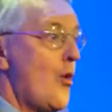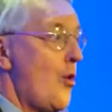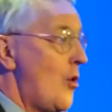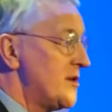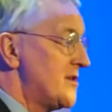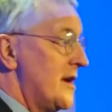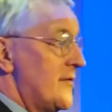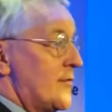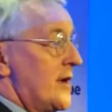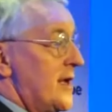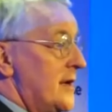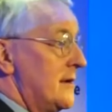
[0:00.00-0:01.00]
or
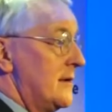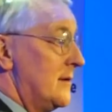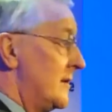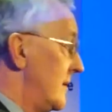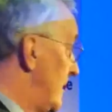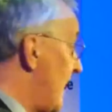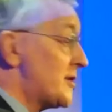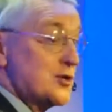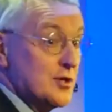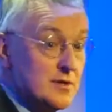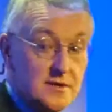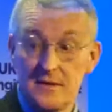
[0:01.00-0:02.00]
delivering
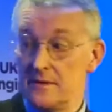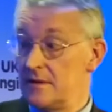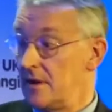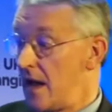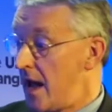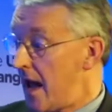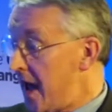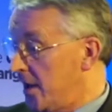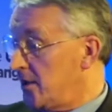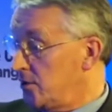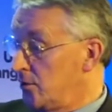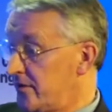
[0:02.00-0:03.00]
lectures
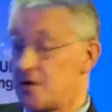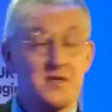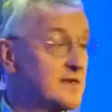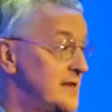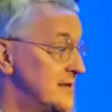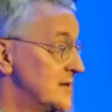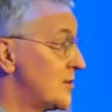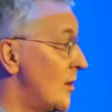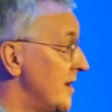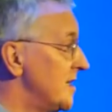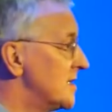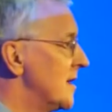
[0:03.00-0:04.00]
at universities,
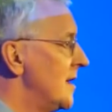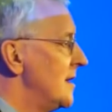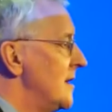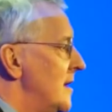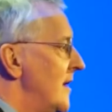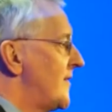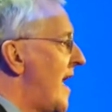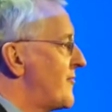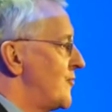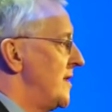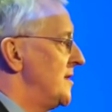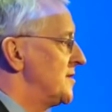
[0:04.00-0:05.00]
colleagues of
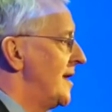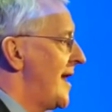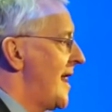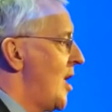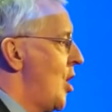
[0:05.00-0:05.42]
Catherine's.